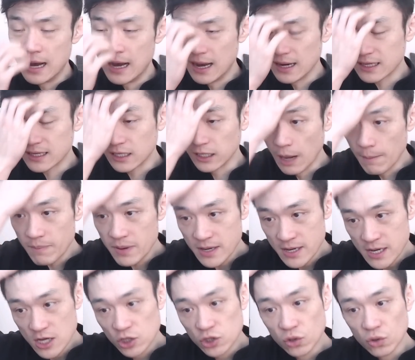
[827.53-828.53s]
club
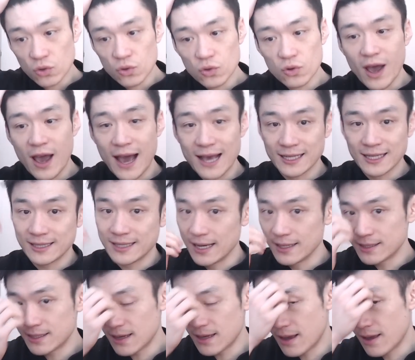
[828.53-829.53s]
to
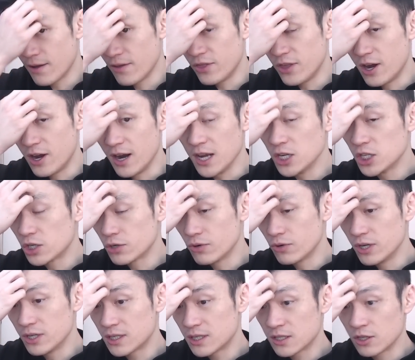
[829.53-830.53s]
assess their
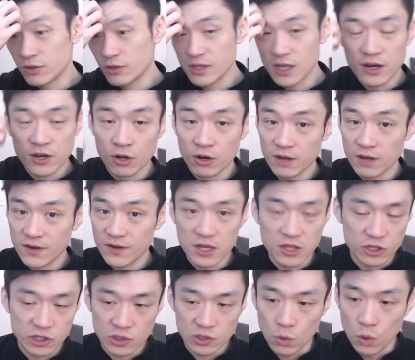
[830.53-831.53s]
injuries, so they are not even in
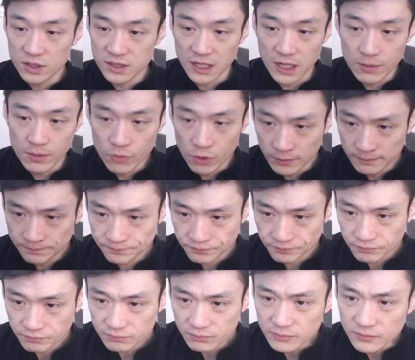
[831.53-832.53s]
the squads anymore.
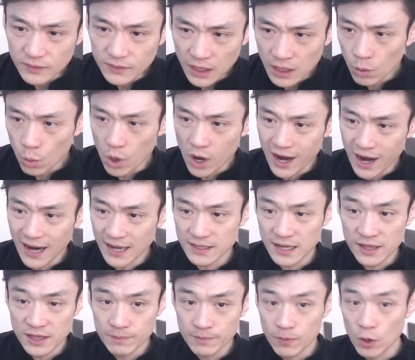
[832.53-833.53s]

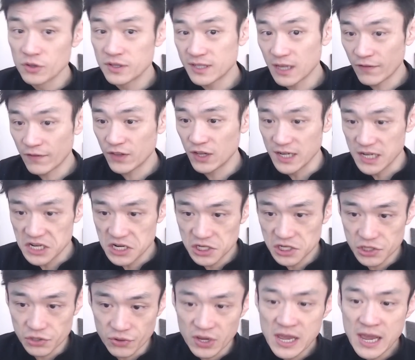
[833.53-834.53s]
And they both suffered a knee
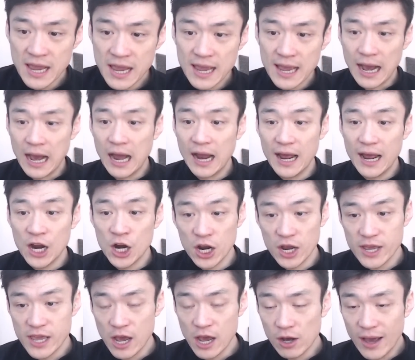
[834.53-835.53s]
injury.
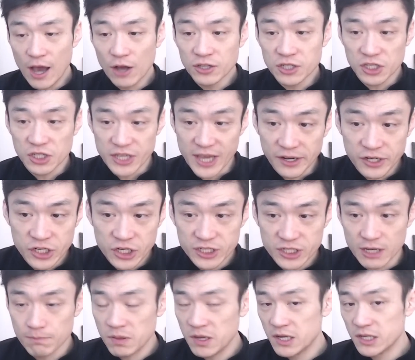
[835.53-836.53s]
Elton Jantjies
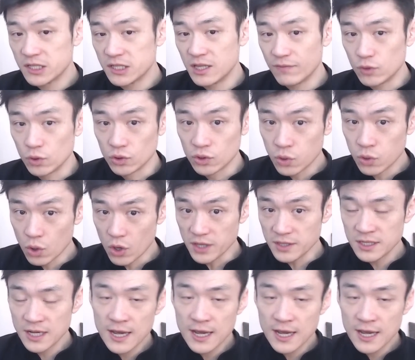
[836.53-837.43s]
and Peter Step du Toit.